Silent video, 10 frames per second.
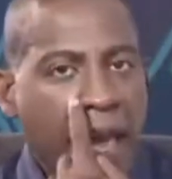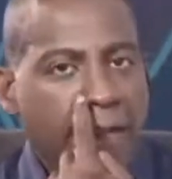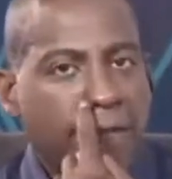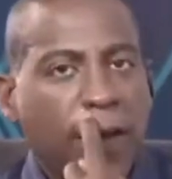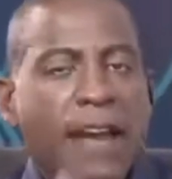
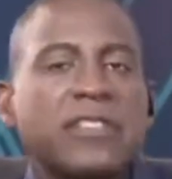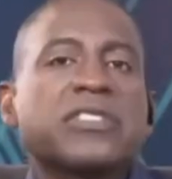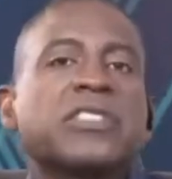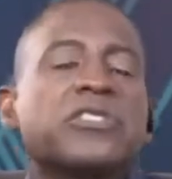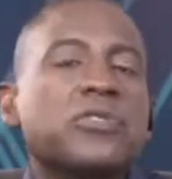And five or
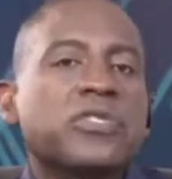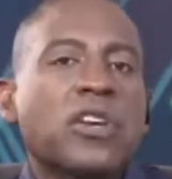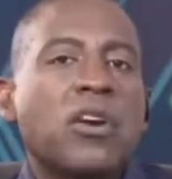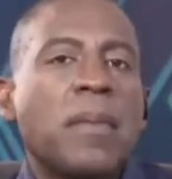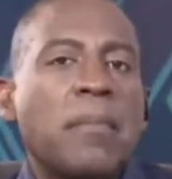six years
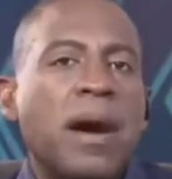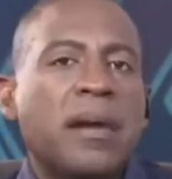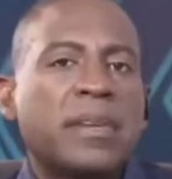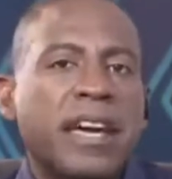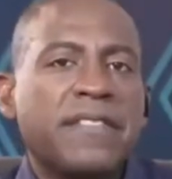ago, my
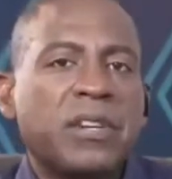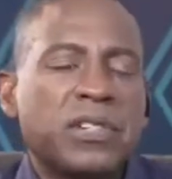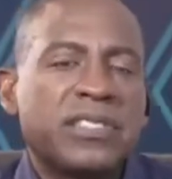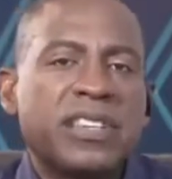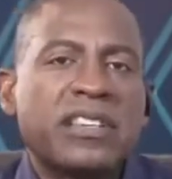mom got
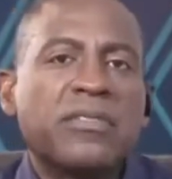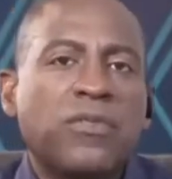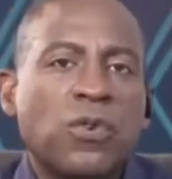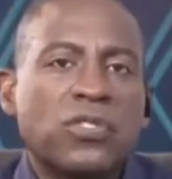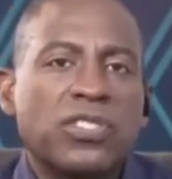very sick,
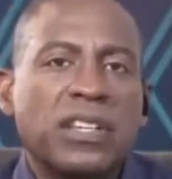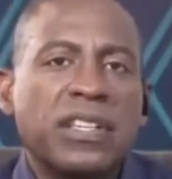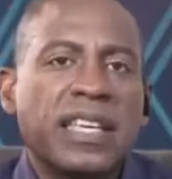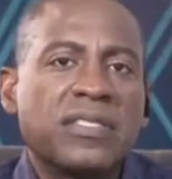unfortunately.